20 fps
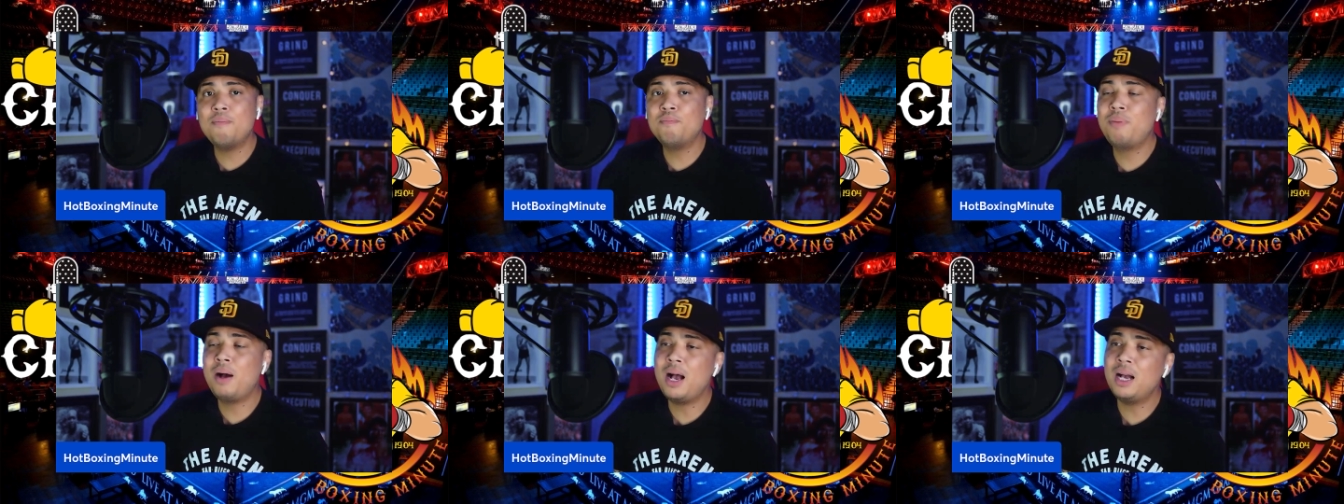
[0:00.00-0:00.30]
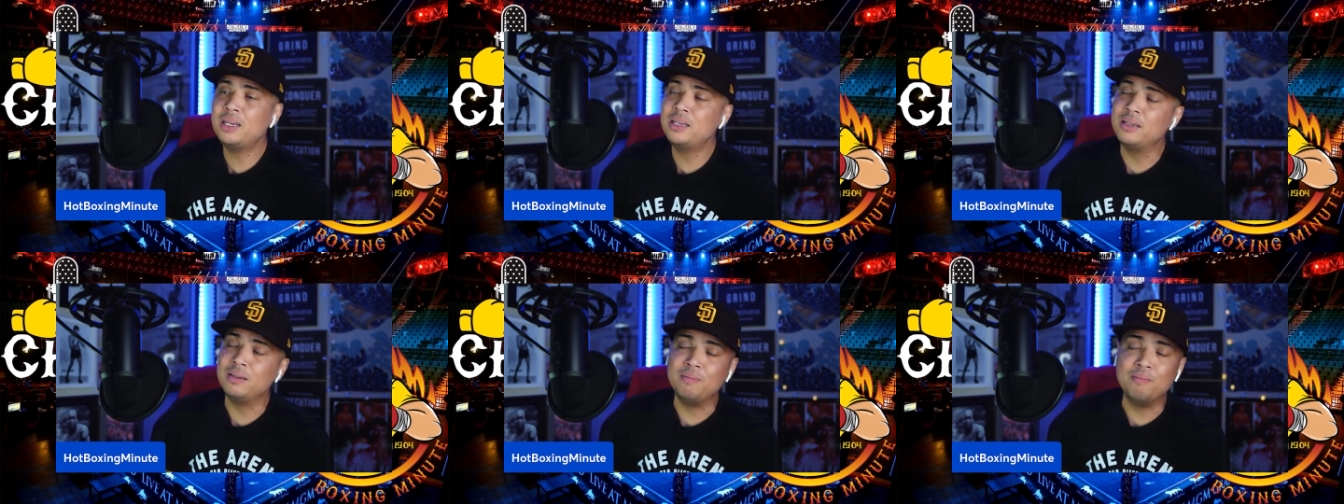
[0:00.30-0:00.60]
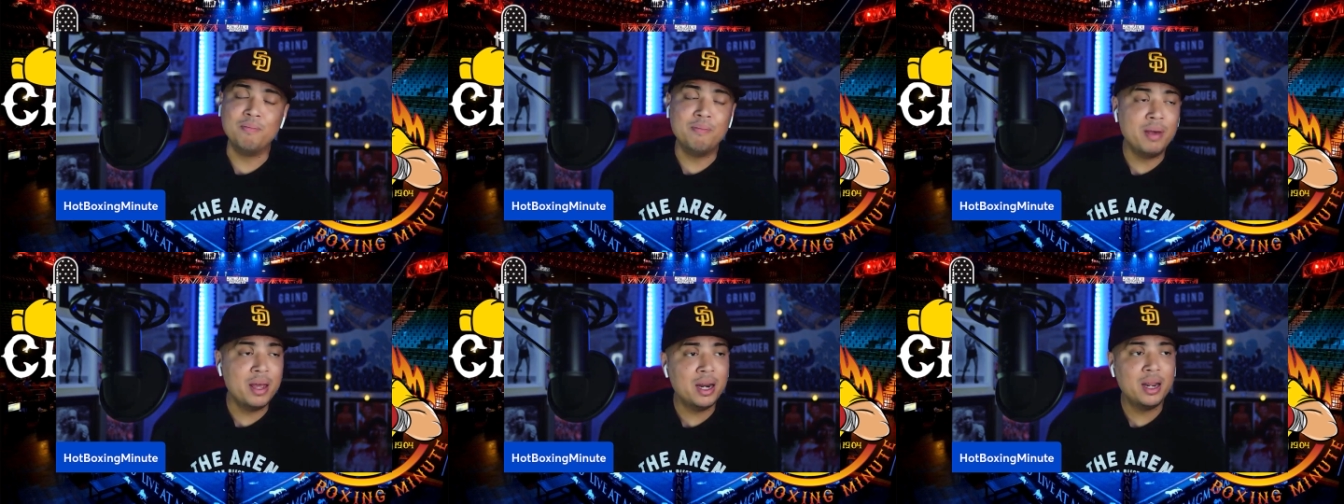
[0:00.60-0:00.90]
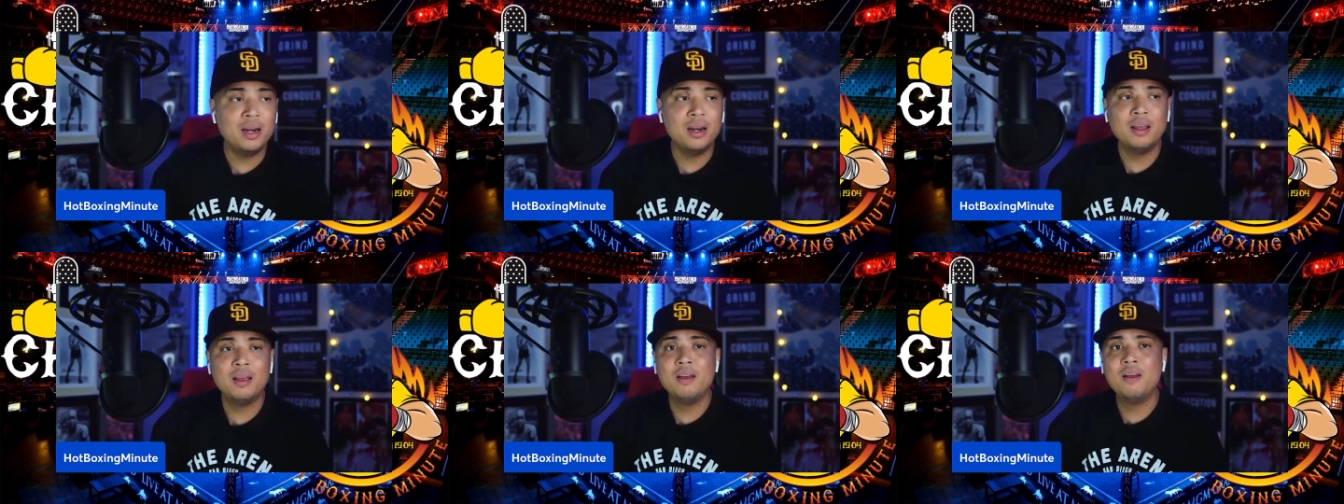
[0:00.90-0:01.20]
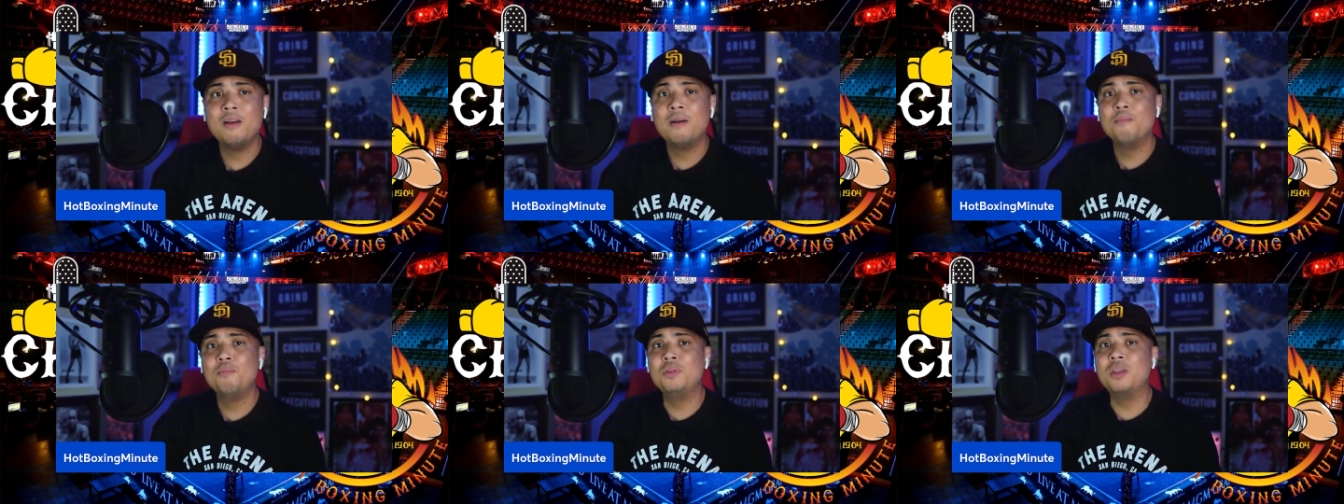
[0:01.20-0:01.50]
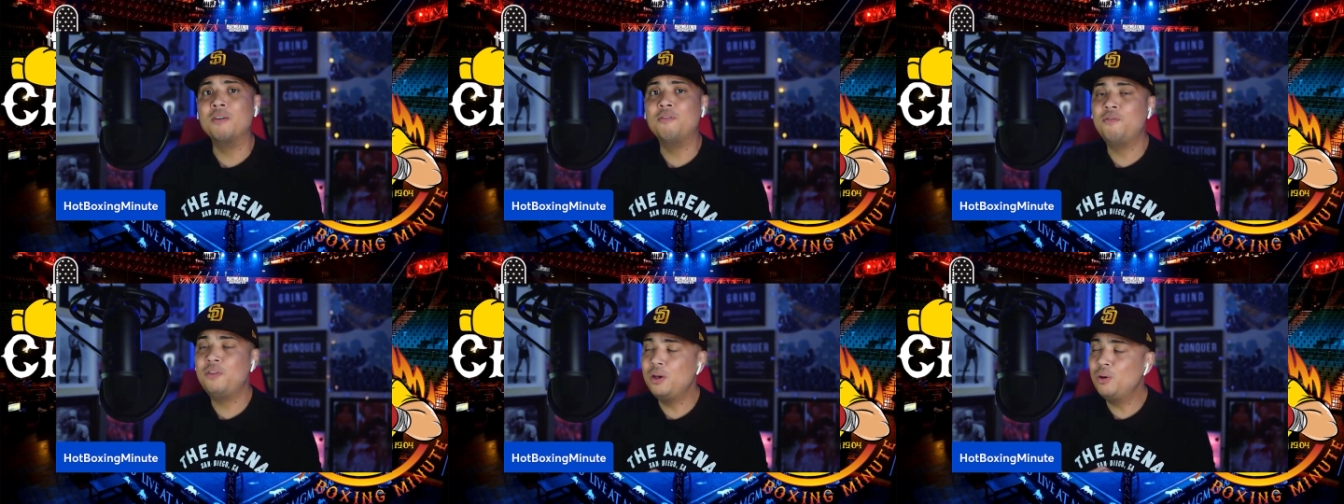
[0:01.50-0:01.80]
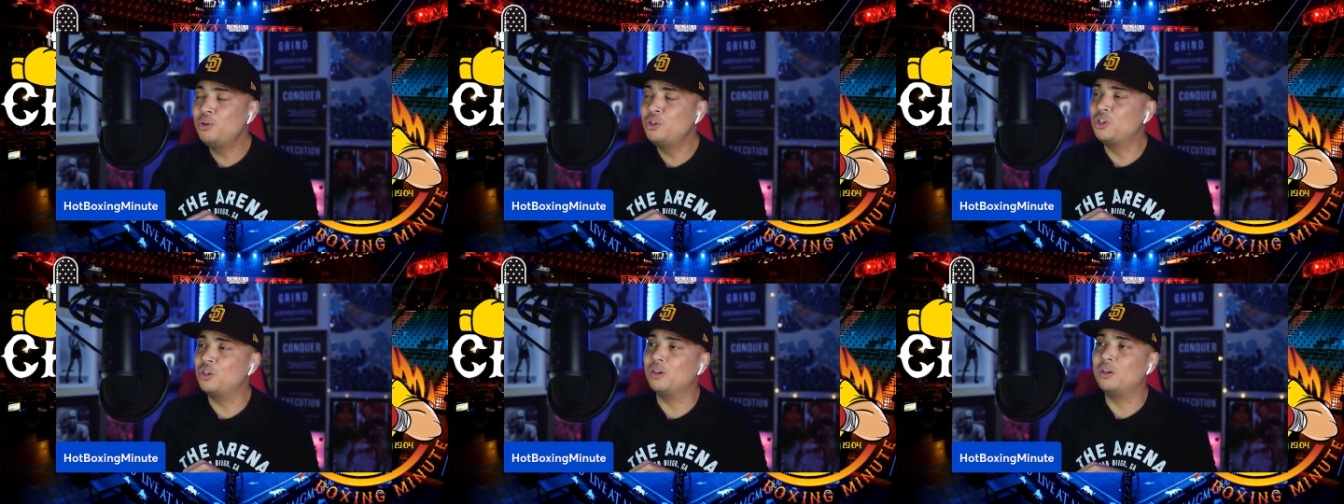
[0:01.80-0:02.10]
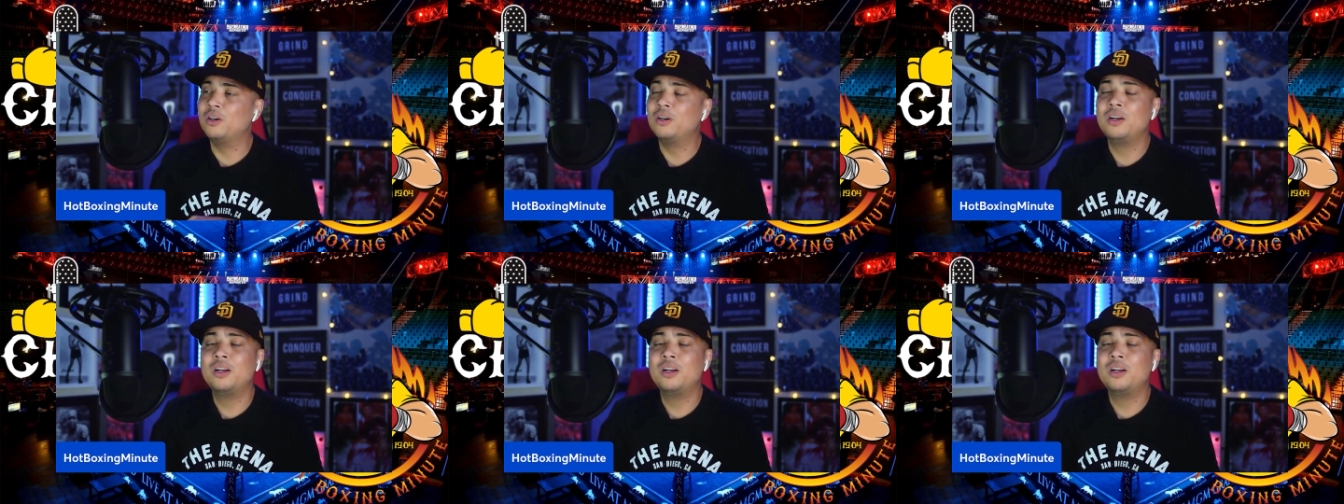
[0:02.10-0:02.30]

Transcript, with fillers: Boxing Minute, the future